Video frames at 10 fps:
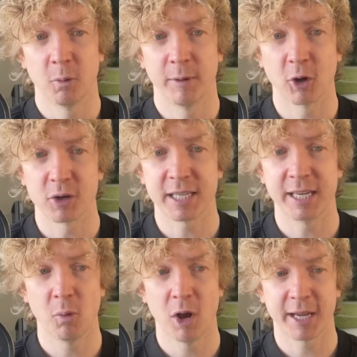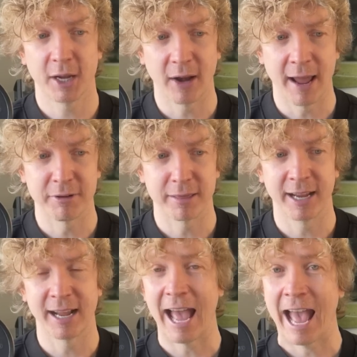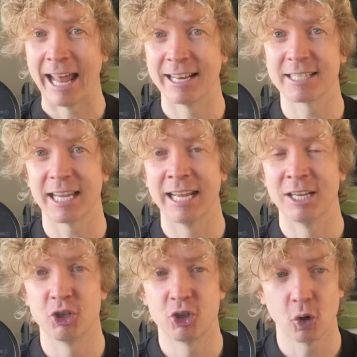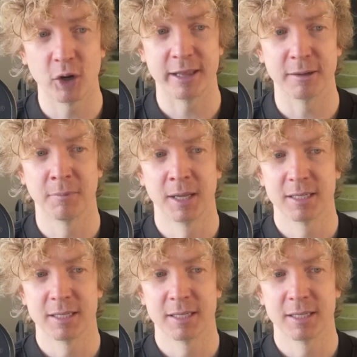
We've got to keep working on everything and enjoy them.